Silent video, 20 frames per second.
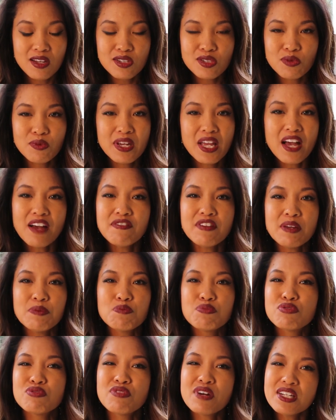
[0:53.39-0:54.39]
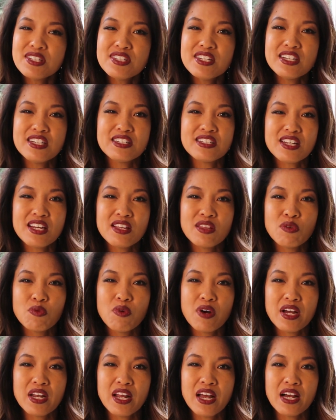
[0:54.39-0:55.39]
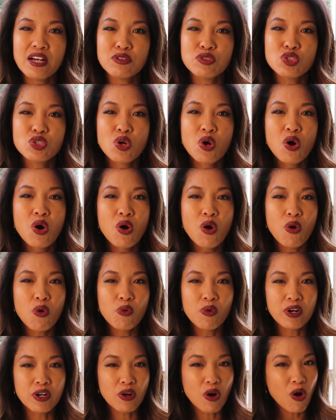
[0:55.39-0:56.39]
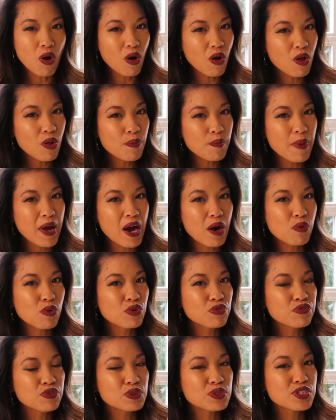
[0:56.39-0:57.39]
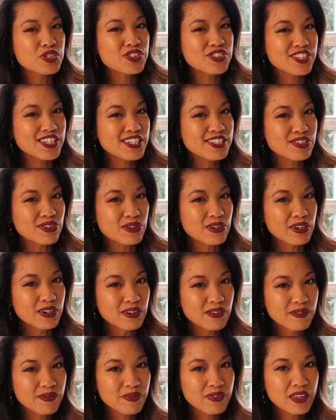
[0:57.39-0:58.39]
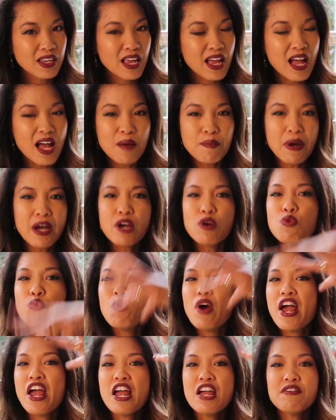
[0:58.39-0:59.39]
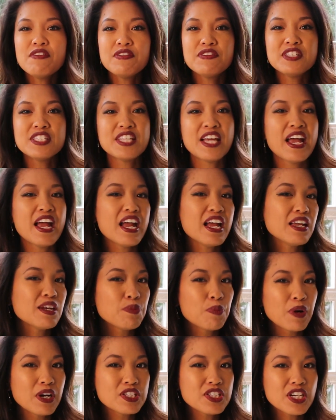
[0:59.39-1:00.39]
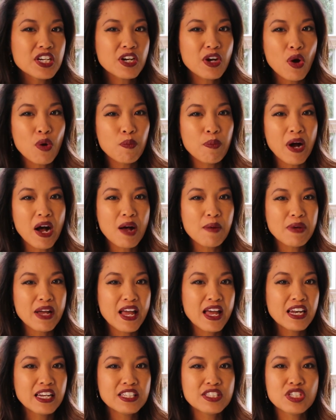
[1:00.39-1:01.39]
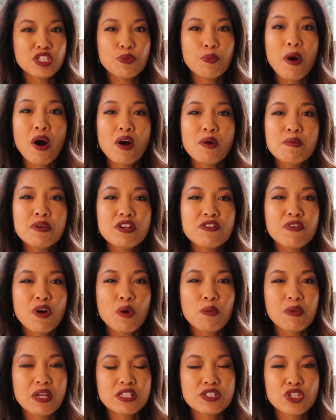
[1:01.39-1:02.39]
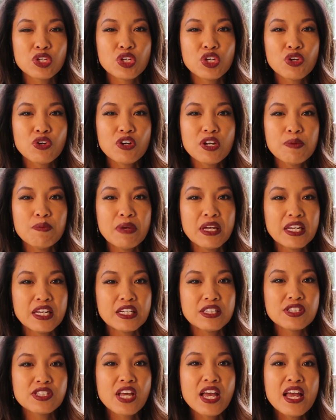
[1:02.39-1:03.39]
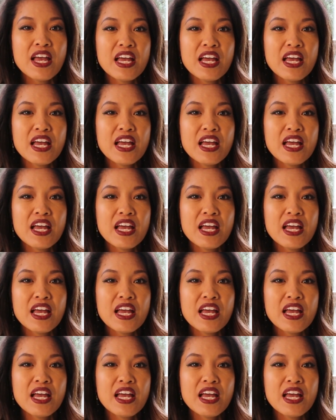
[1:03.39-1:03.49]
Do we have a president in the White House or an all-powerful Caesar? By a wave of his hand, President Obama and his Department of Homeland Security minions